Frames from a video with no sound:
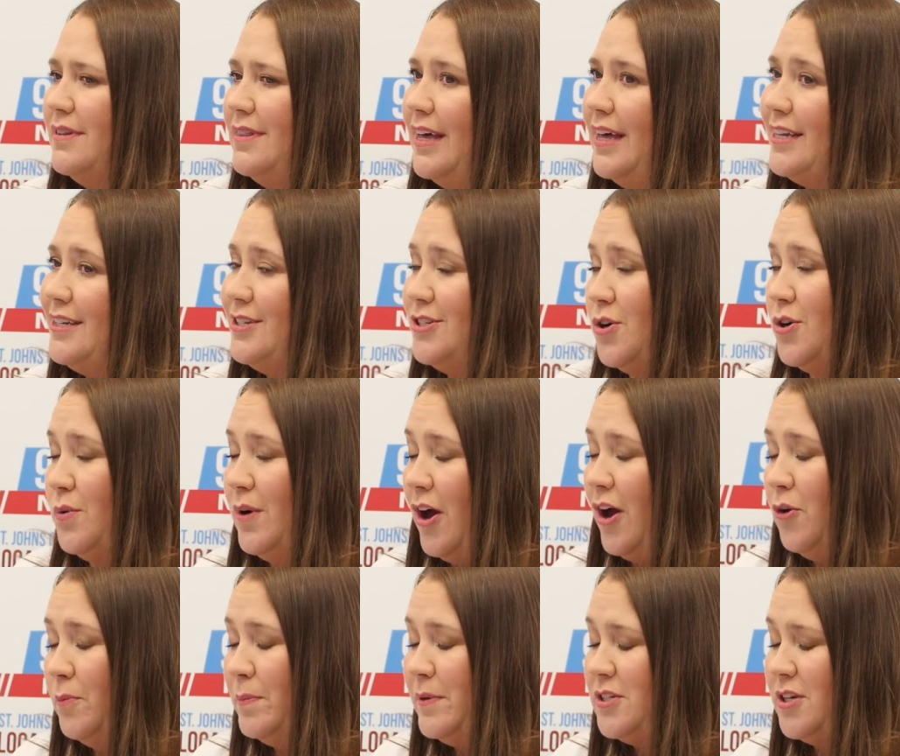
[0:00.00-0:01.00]
that don't
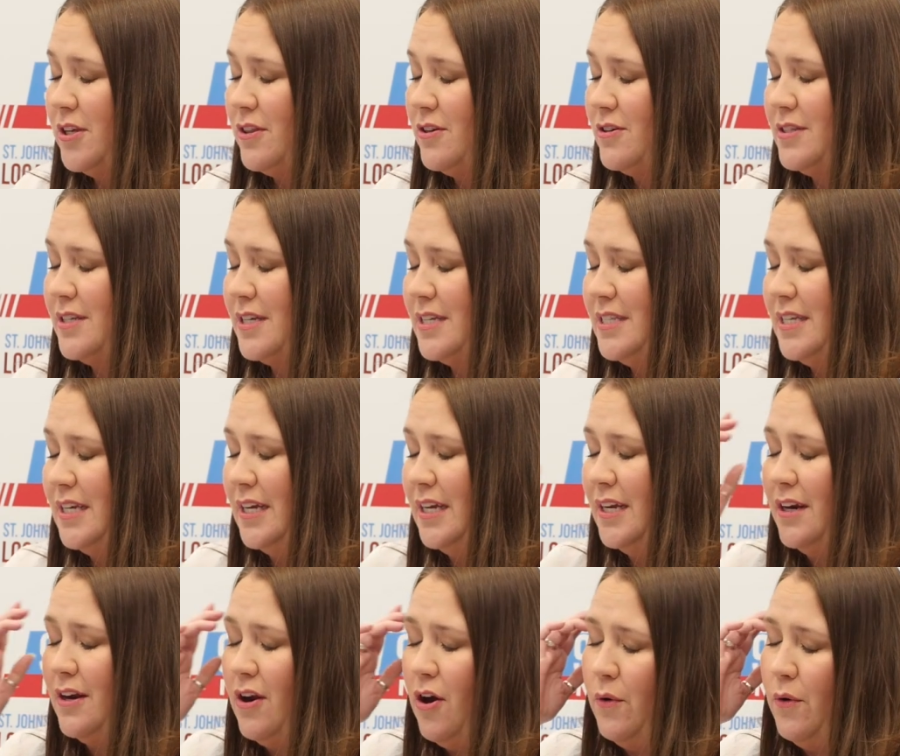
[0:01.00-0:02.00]
help each other
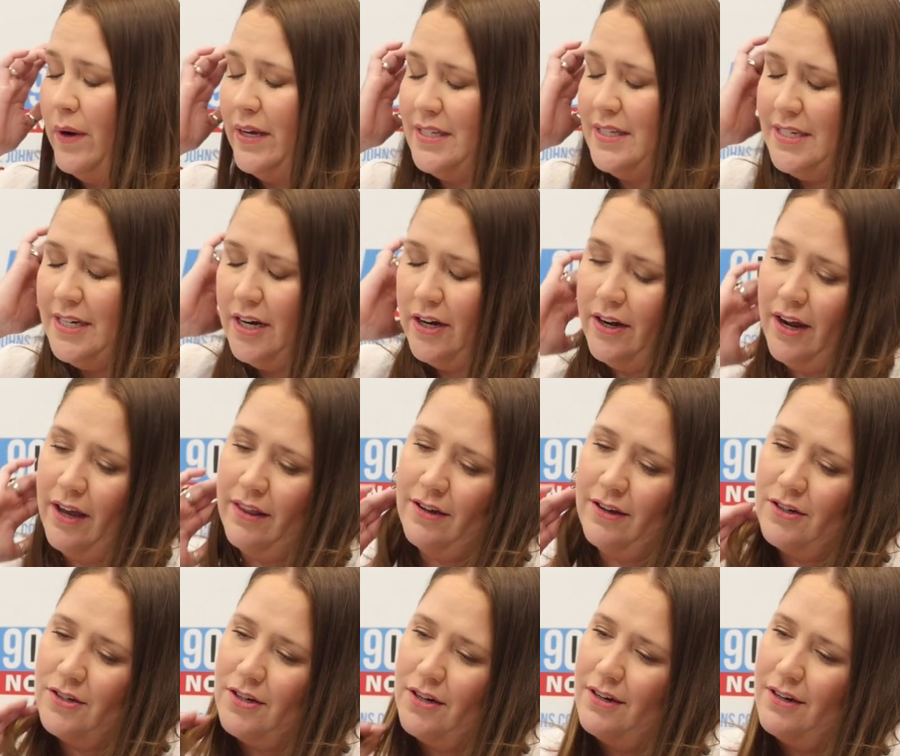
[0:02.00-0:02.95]
succeed and always tear down their